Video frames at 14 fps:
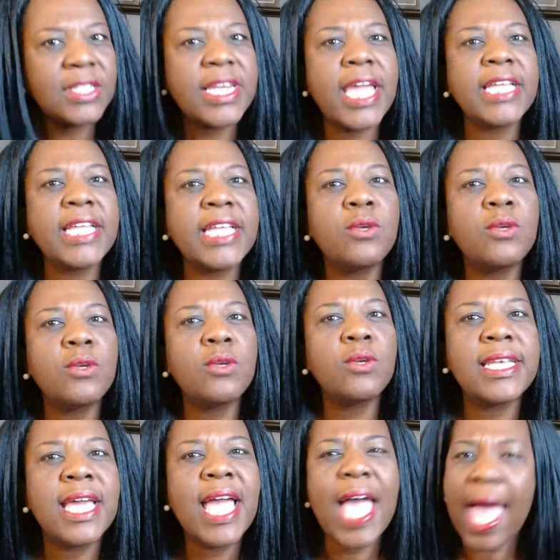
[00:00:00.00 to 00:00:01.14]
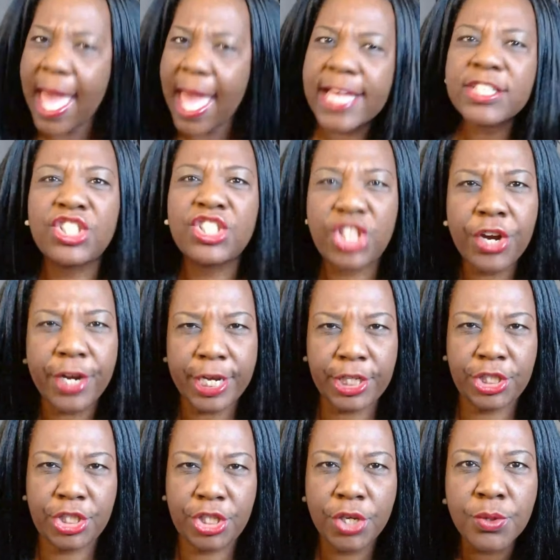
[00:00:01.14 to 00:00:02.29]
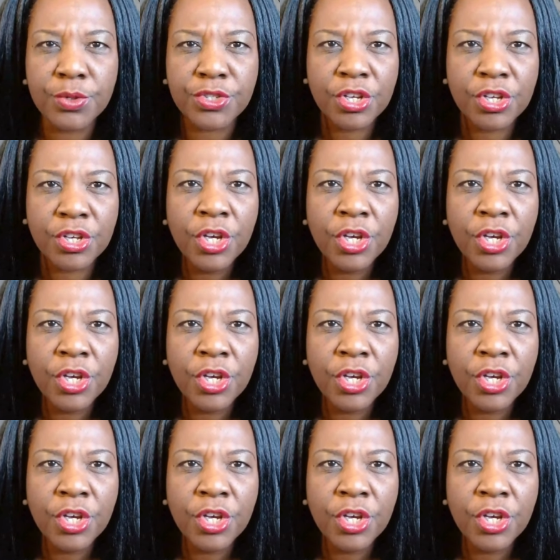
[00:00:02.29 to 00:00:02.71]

Nathan Wade as their excuse